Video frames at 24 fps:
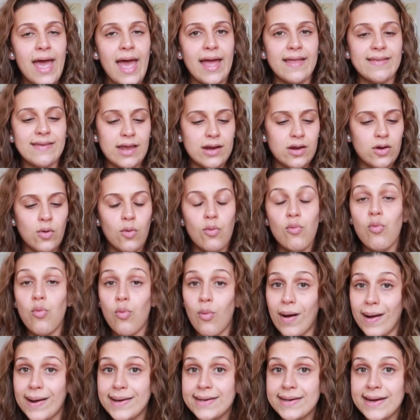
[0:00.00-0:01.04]
and then
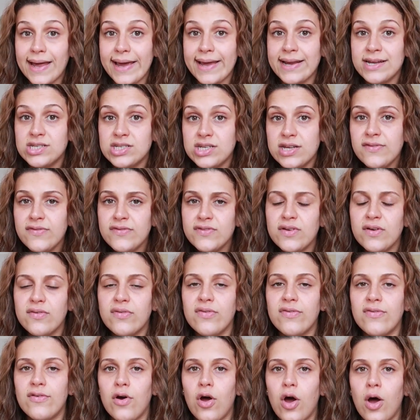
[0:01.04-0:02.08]
one night shift
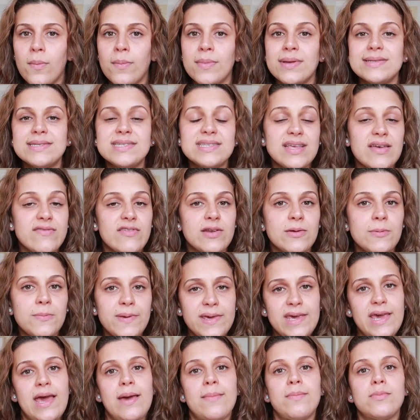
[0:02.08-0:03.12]
from 7
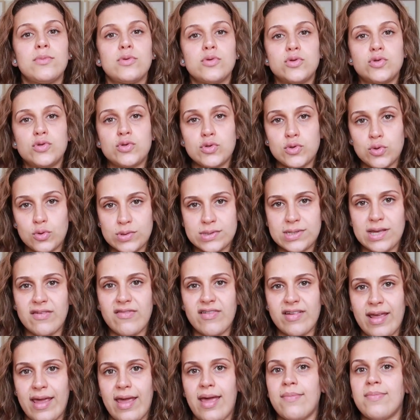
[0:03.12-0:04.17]
p.m to
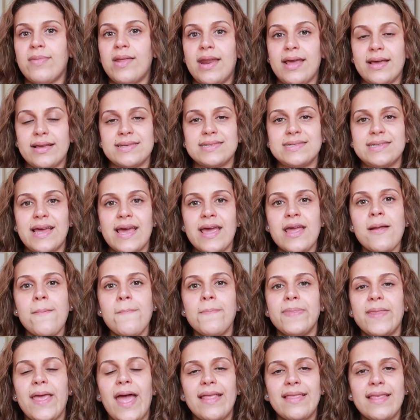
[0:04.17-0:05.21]
7 a.m. the next
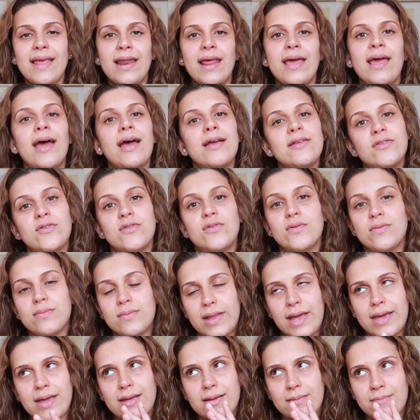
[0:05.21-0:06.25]
day and then I had
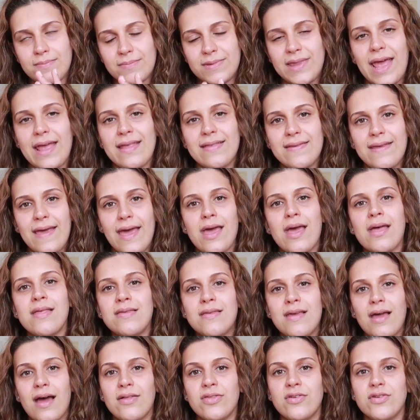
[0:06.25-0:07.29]
like that day
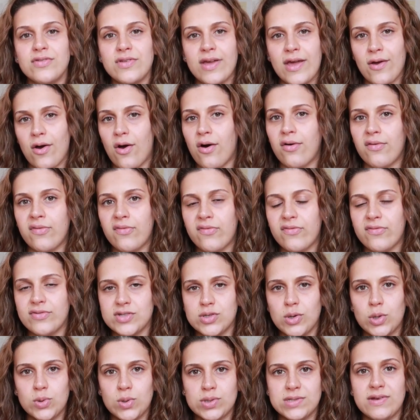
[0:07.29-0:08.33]
and the other day off
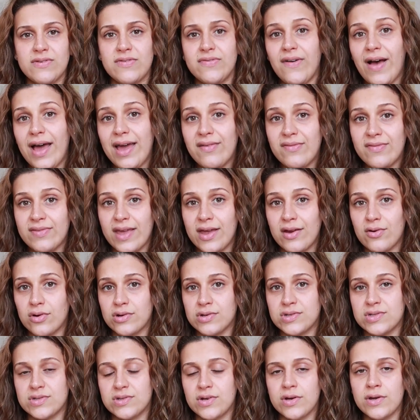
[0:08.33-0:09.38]
so it was a five day
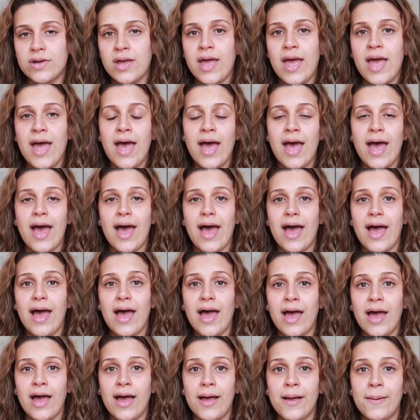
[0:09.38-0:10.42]
roster
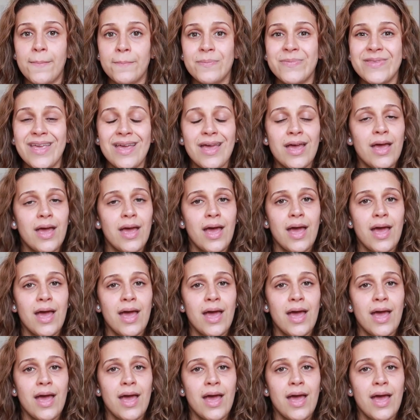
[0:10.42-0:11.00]
um,